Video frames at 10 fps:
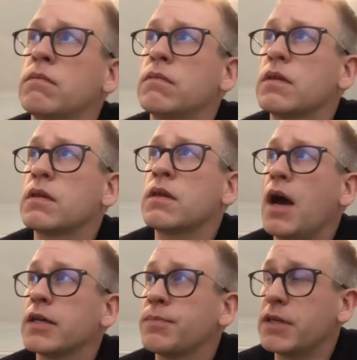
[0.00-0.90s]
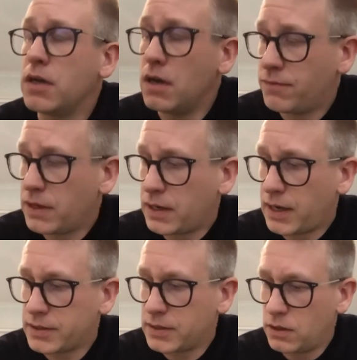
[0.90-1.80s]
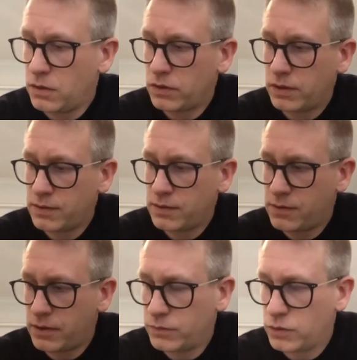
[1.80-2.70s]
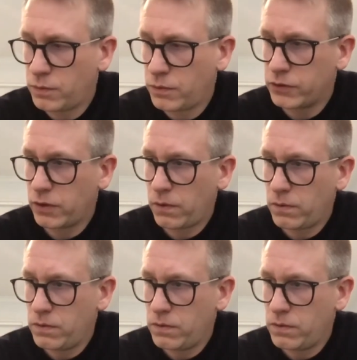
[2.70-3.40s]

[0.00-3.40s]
Yeah, especially if they can execute on Ethereum 2.0.